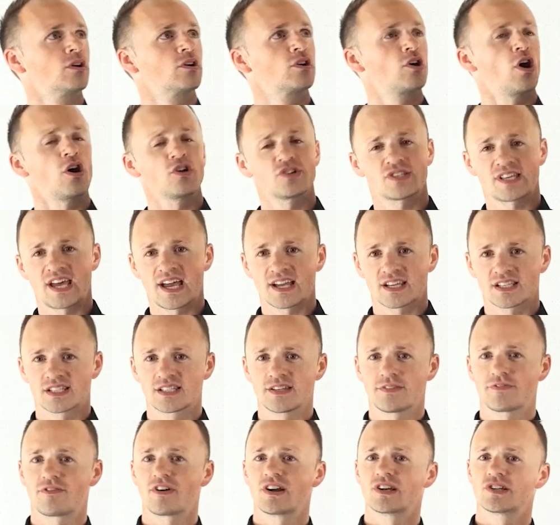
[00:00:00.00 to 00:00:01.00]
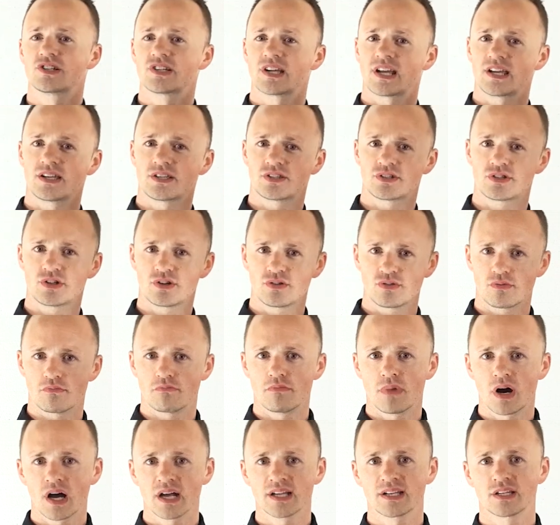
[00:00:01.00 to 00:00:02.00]
Cos x differentiates to
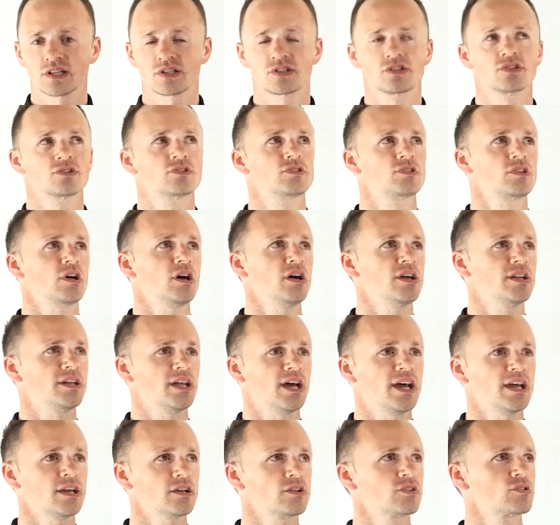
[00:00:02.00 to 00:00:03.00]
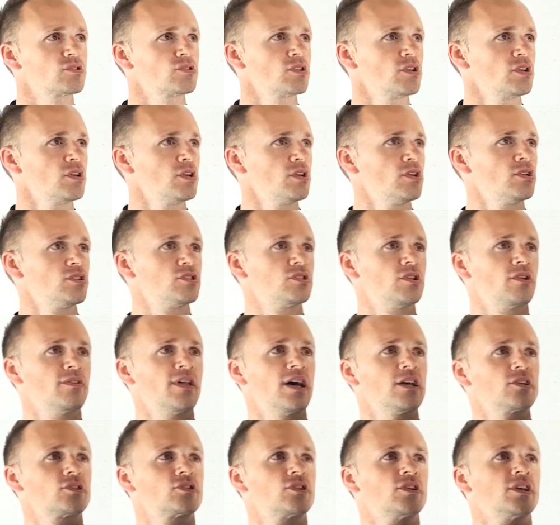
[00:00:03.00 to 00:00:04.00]
minus sine x, so
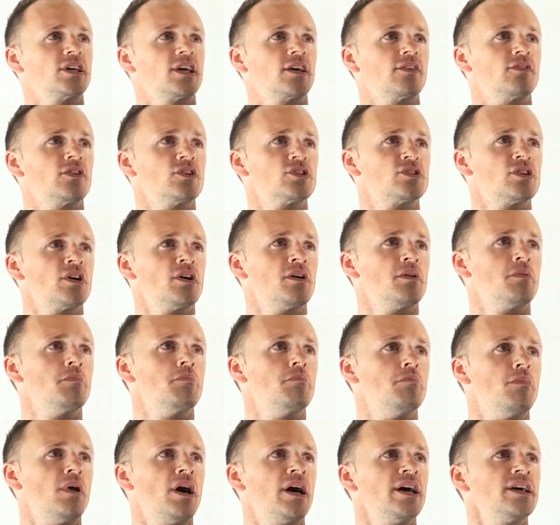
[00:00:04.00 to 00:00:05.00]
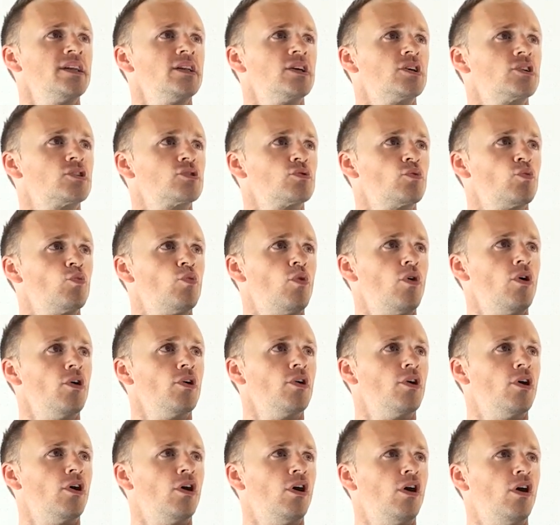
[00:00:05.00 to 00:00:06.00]
that's going to give us minus
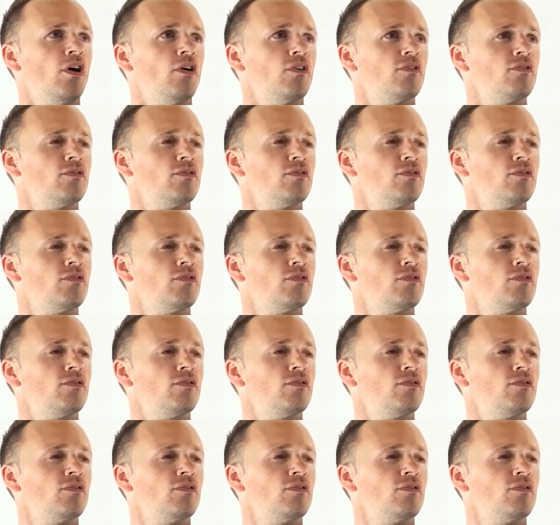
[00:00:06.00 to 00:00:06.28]
1/2